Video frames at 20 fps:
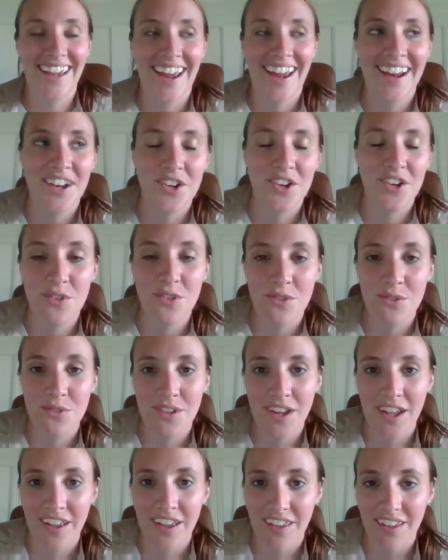and you
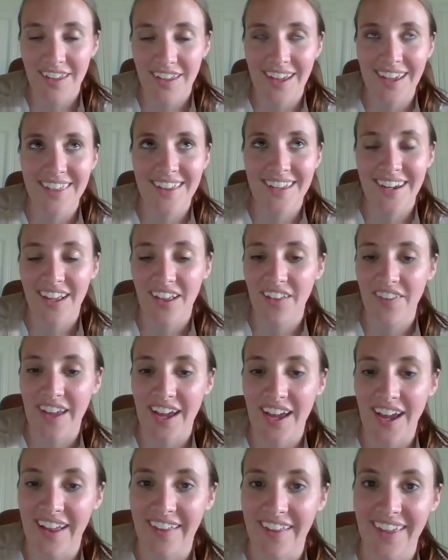hit the nail on the
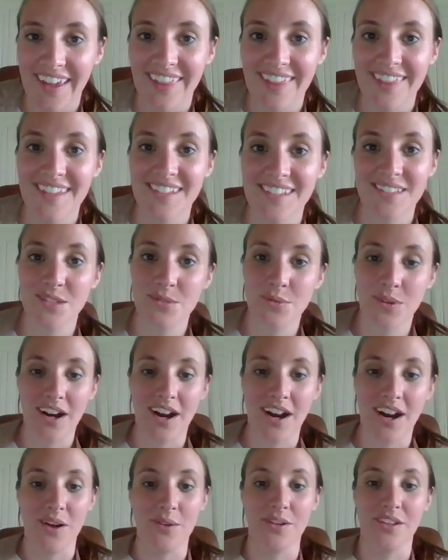head. Like, this is
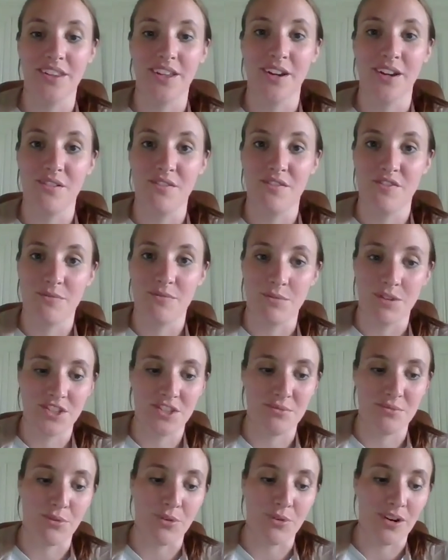where I would love more
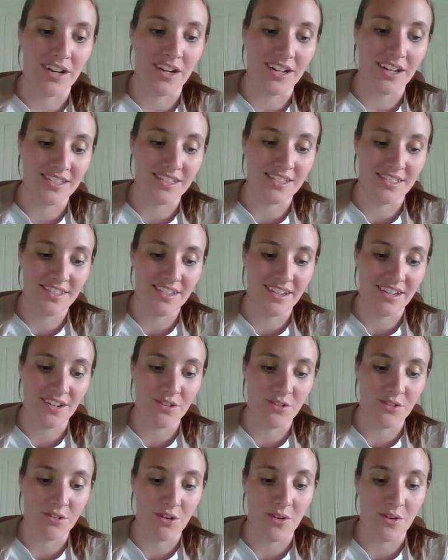support, is
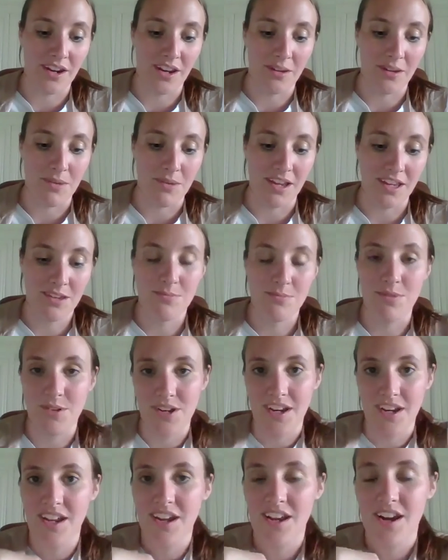in growing my
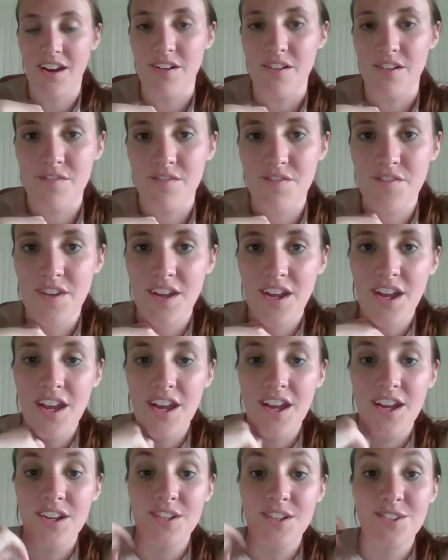community of
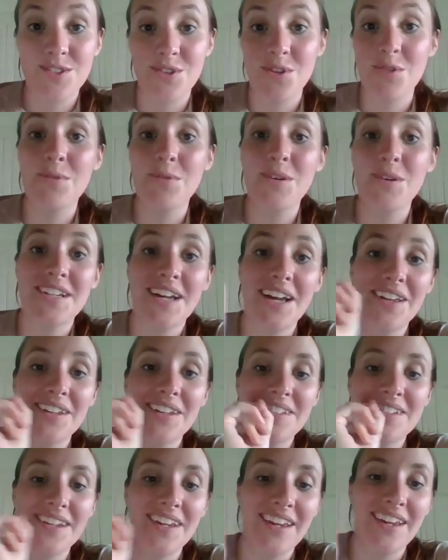super
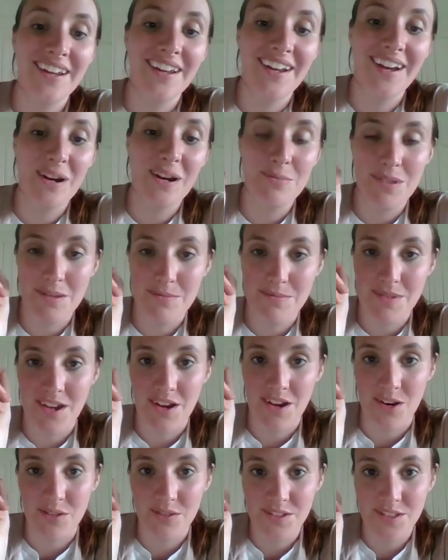talented Airbnb
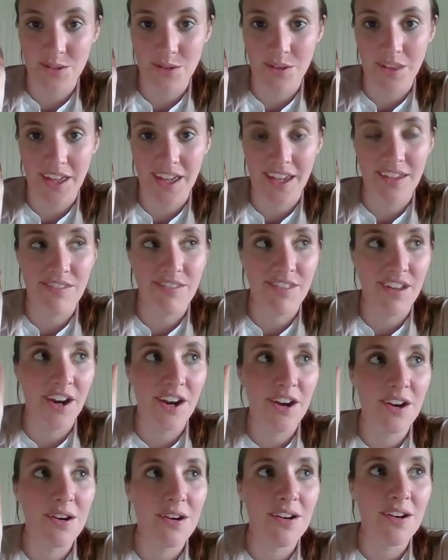hosts. So like
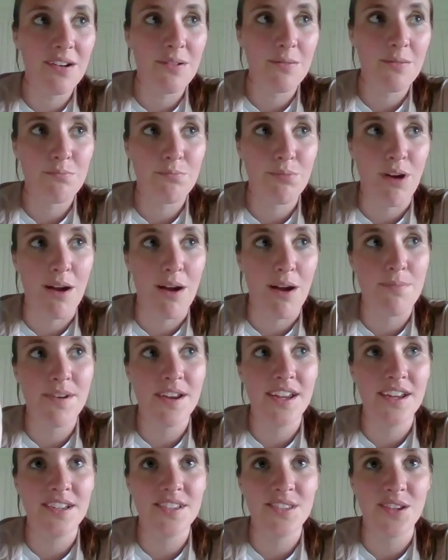their
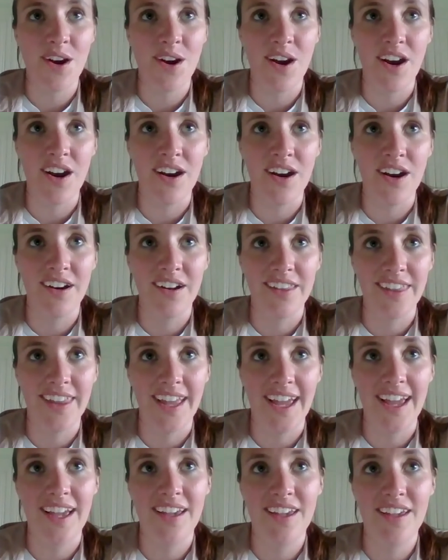properties are
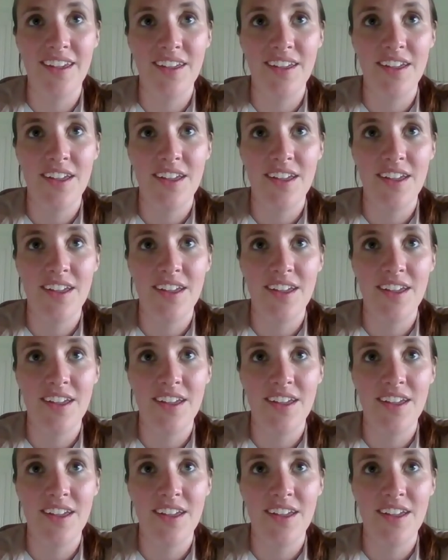like